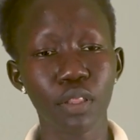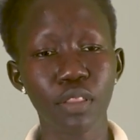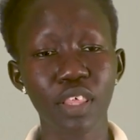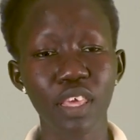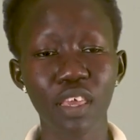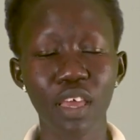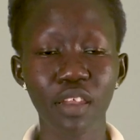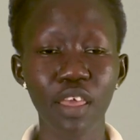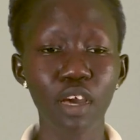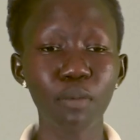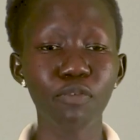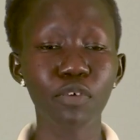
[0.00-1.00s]
They can
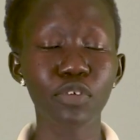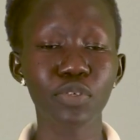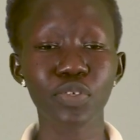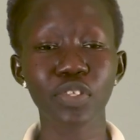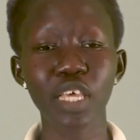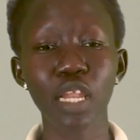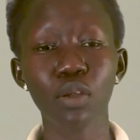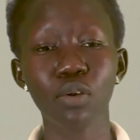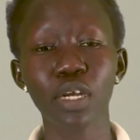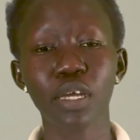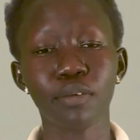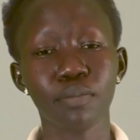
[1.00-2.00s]
help food to stay
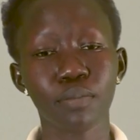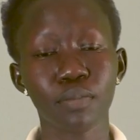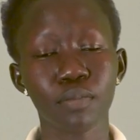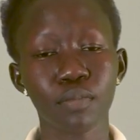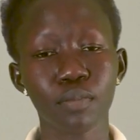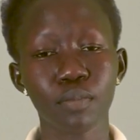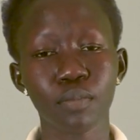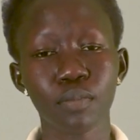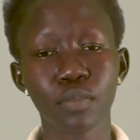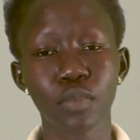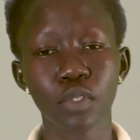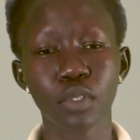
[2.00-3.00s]
longer,
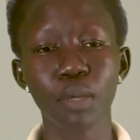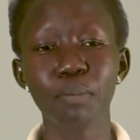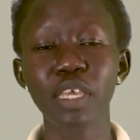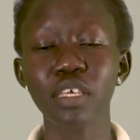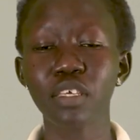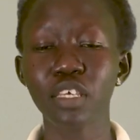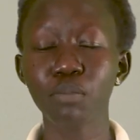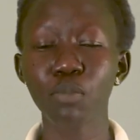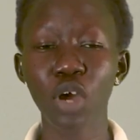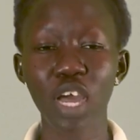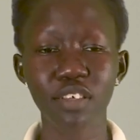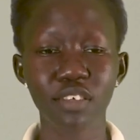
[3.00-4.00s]
making it
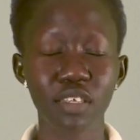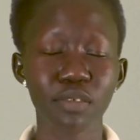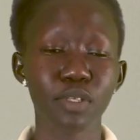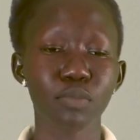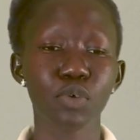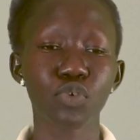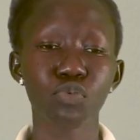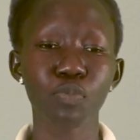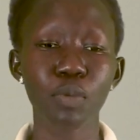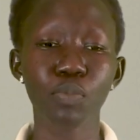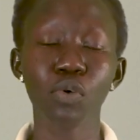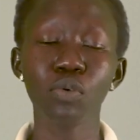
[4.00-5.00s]
more accessible to
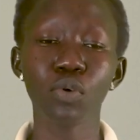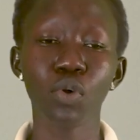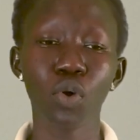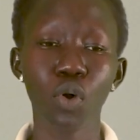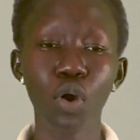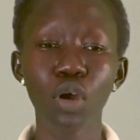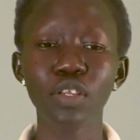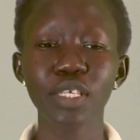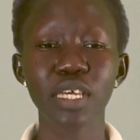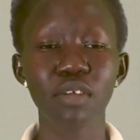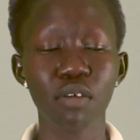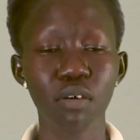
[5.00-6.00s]
people all
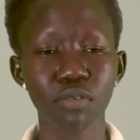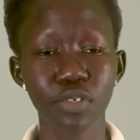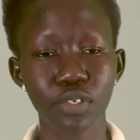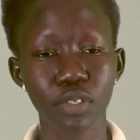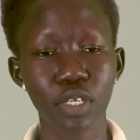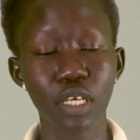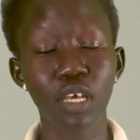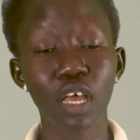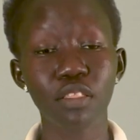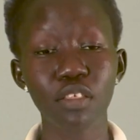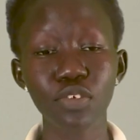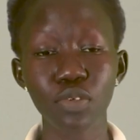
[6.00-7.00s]
year round.
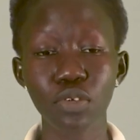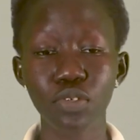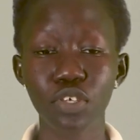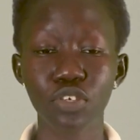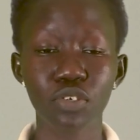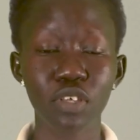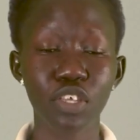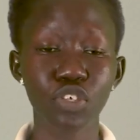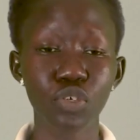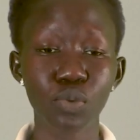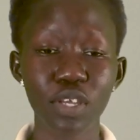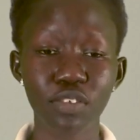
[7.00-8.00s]
And this also
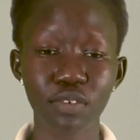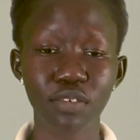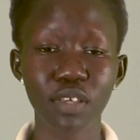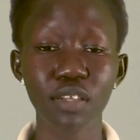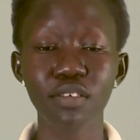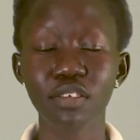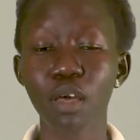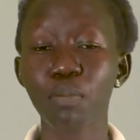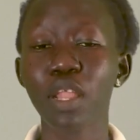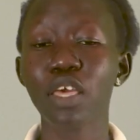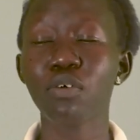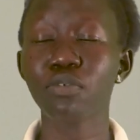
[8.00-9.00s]
ensures a steady
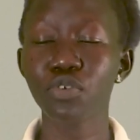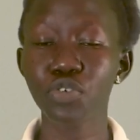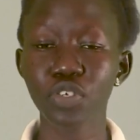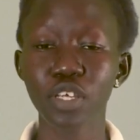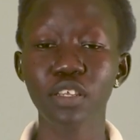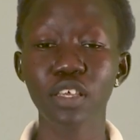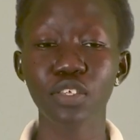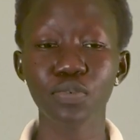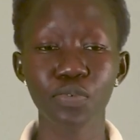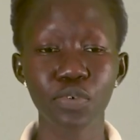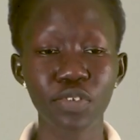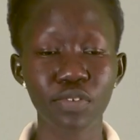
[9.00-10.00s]
supply of nutrient-dense
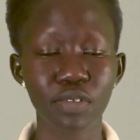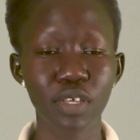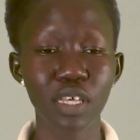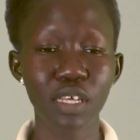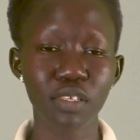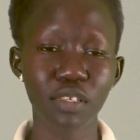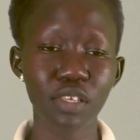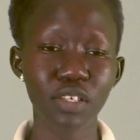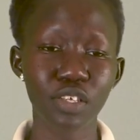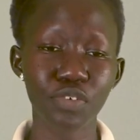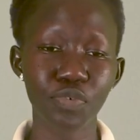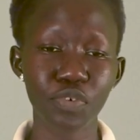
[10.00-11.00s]
foods, such
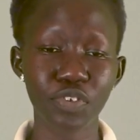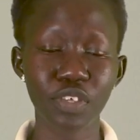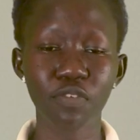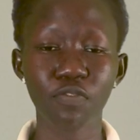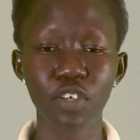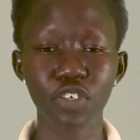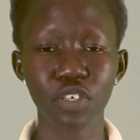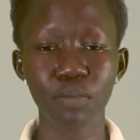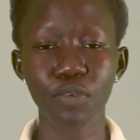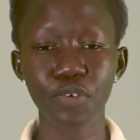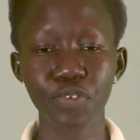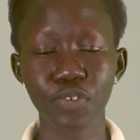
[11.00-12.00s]
as fruits and
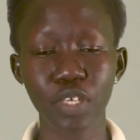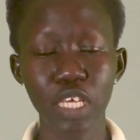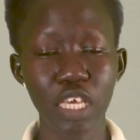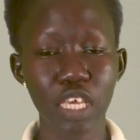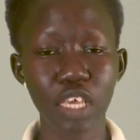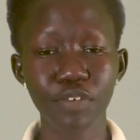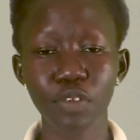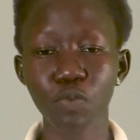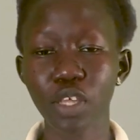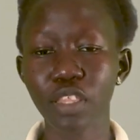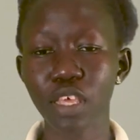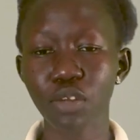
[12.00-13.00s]
vegetables, even
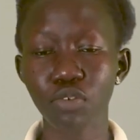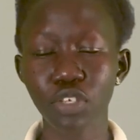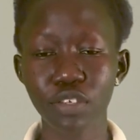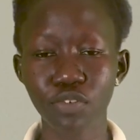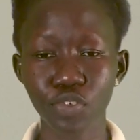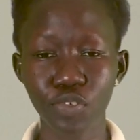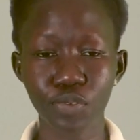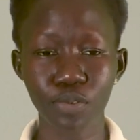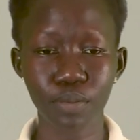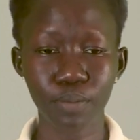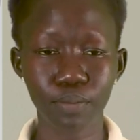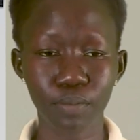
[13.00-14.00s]
when they are not in season.